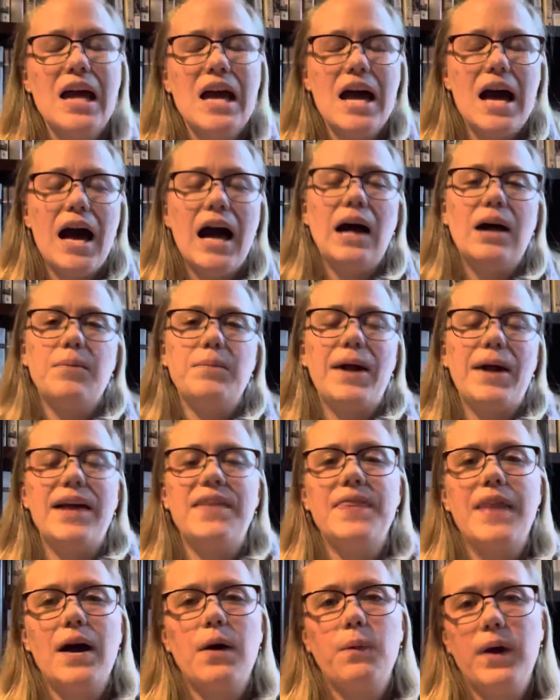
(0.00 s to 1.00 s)
And
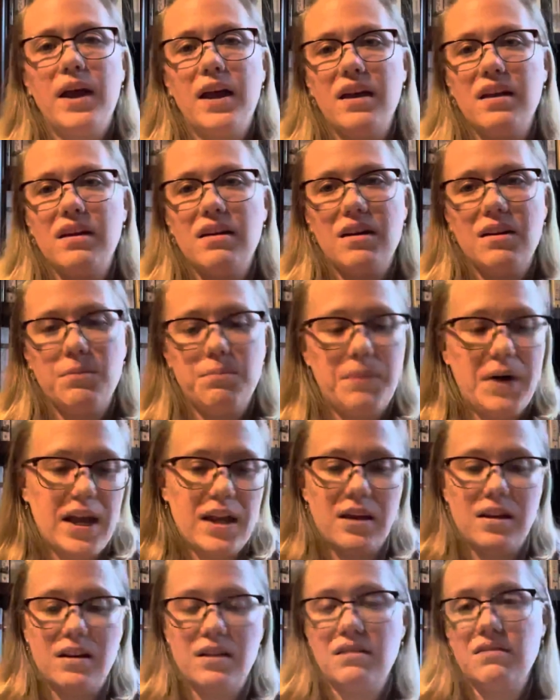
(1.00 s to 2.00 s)
that way
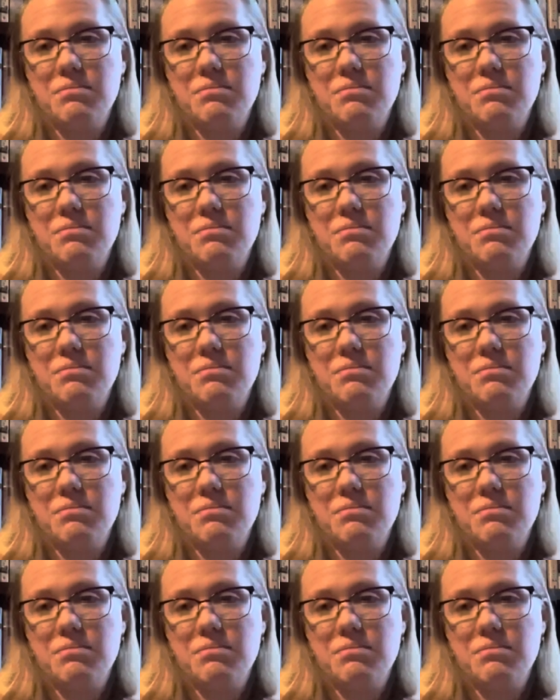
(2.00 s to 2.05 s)
my